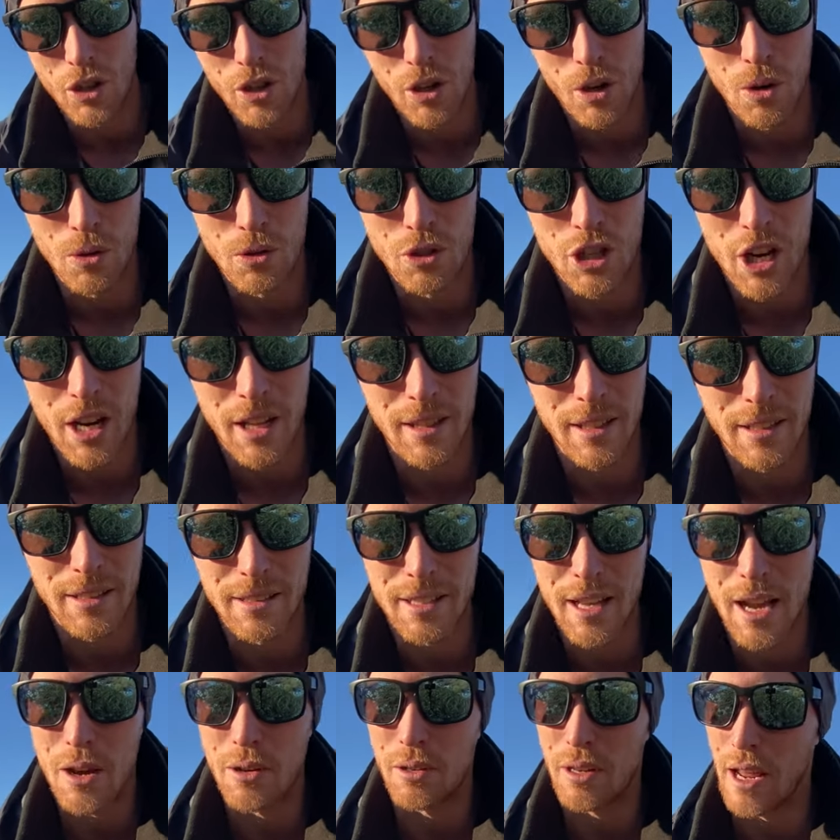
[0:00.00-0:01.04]
to go check this
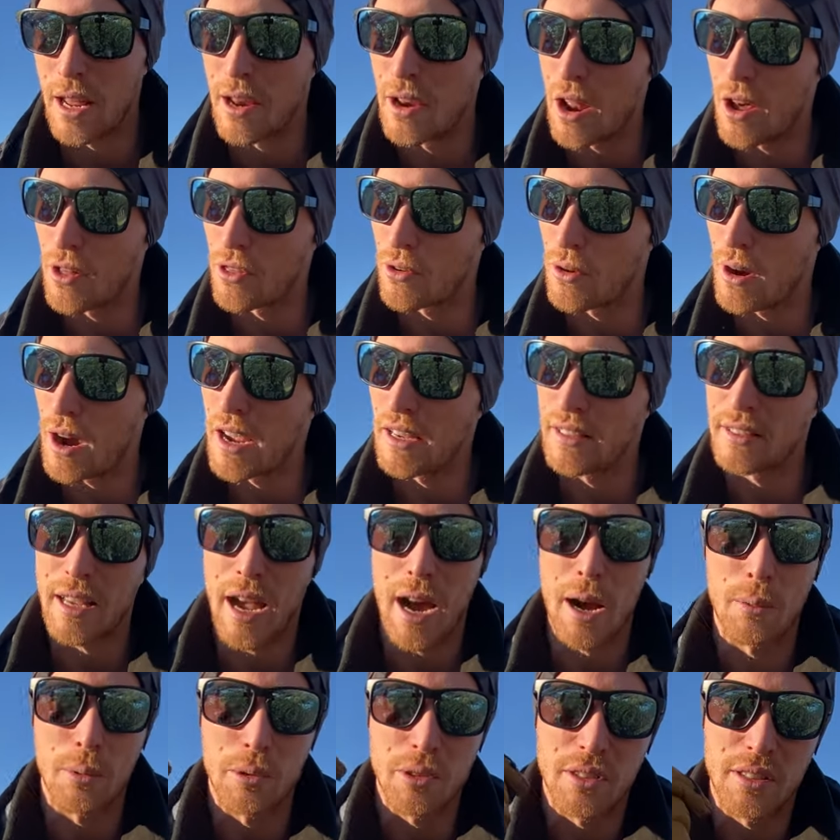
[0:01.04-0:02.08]
out. And otherwise, I
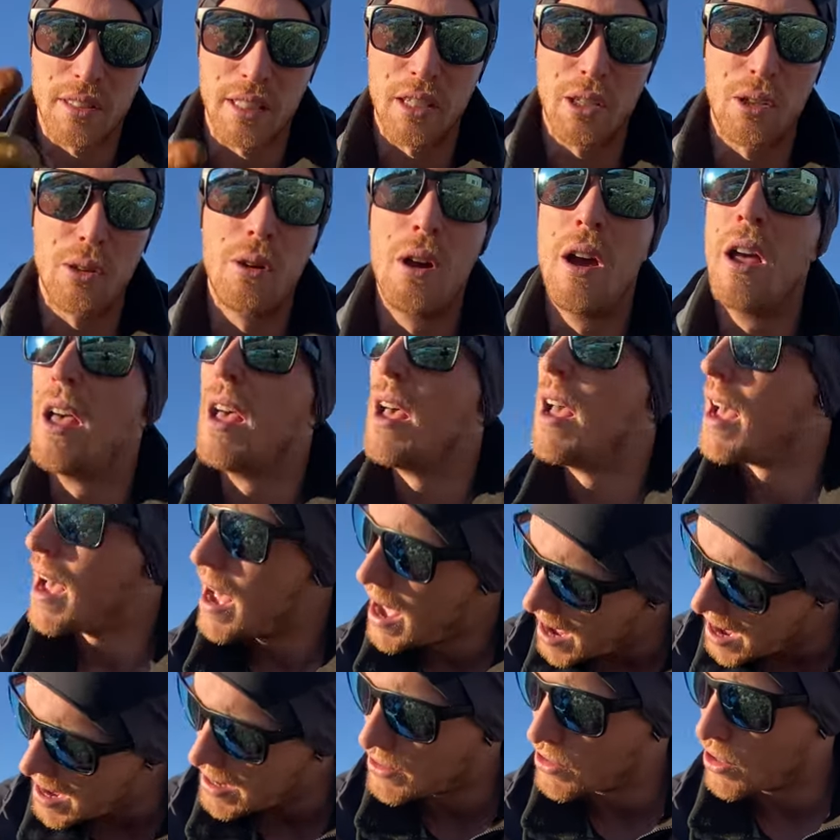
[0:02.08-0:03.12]
will see you,
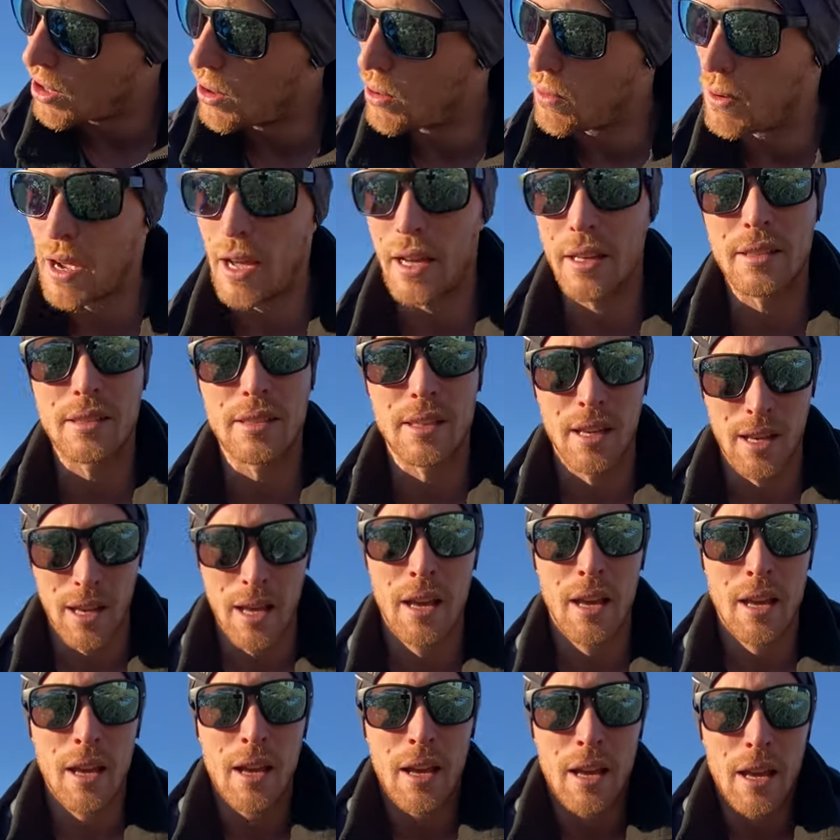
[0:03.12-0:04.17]
as always,
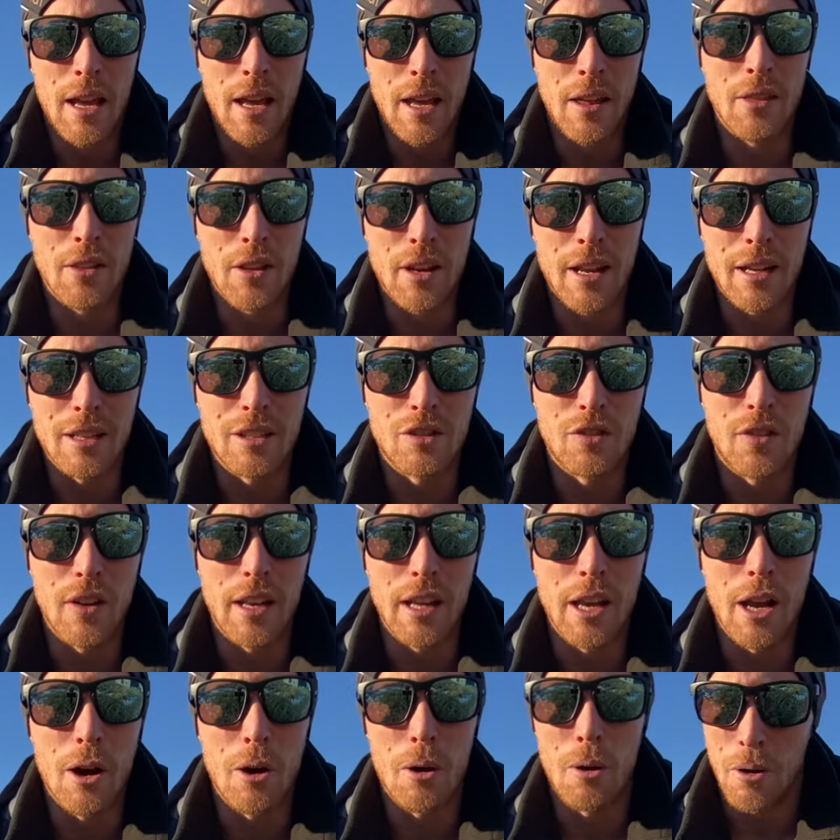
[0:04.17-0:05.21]
in the next
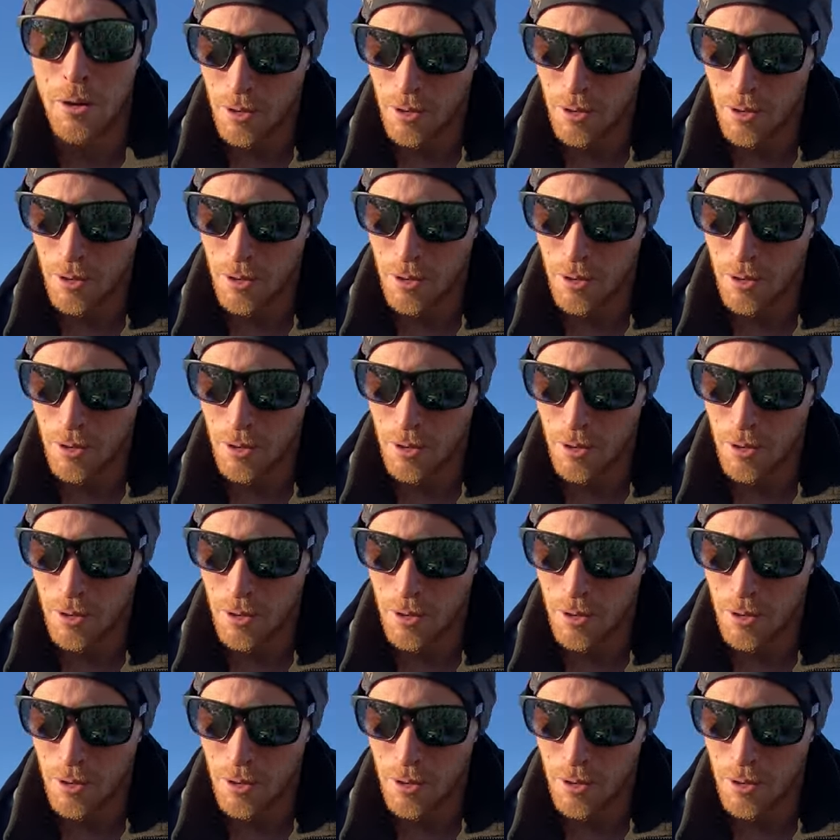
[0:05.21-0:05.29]
video.